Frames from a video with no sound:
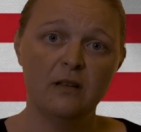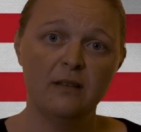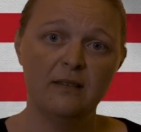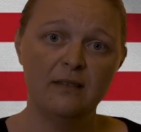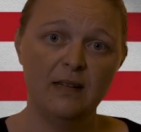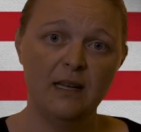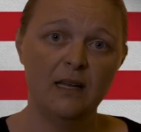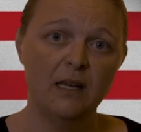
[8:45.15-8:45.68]

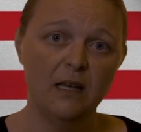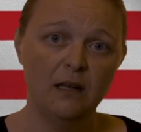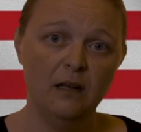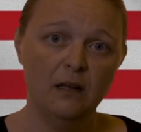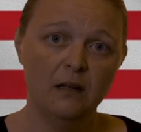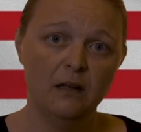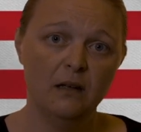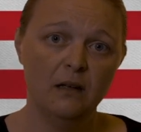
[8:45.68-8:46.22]

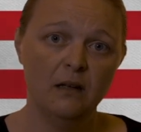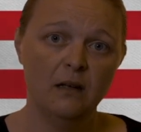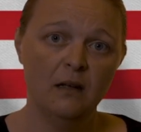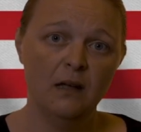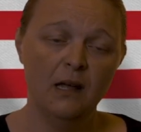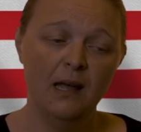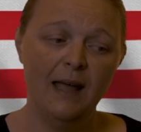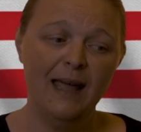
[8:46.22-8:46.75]
singing
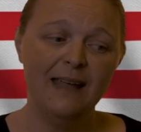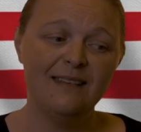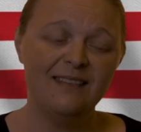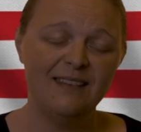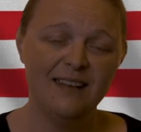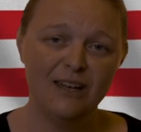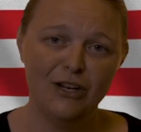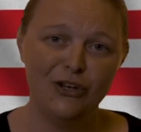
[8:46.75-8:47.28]
and
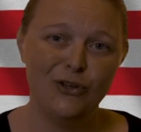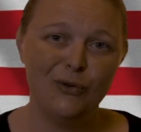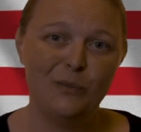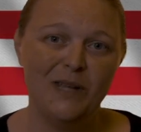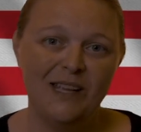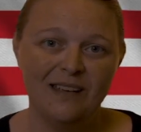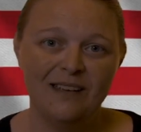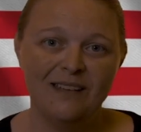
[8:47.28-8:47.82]
send it to
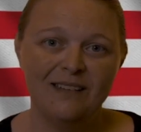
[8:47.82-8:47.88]
me.